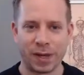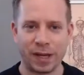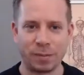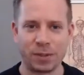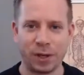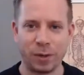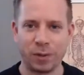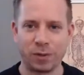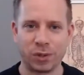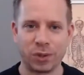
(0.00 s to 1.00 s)
So I hope you
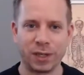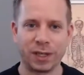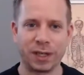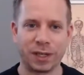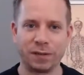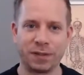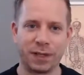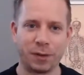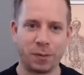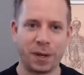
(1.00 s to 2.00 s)
enjoyed it. I'd love to hear
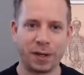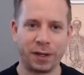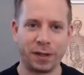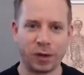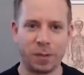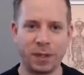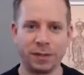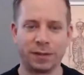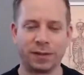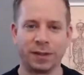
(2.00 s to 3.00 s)
about it in the
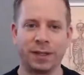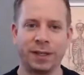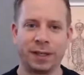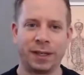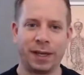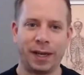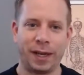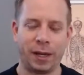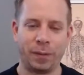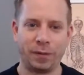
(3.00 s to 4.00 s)
comments.
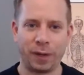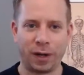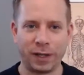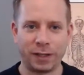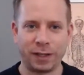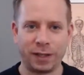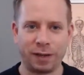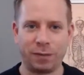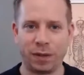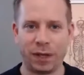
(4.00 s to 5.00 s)
If you liked it, if
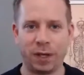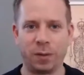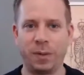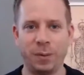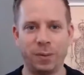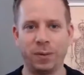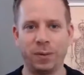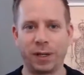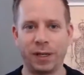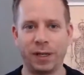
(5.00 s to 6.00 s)
you think other people would
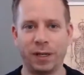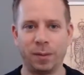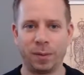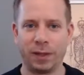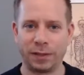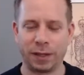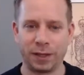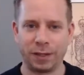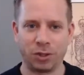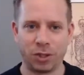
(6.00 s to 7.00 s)
like it, please like
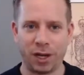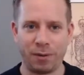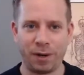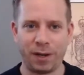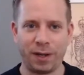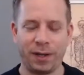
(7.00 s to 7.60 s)
and share it.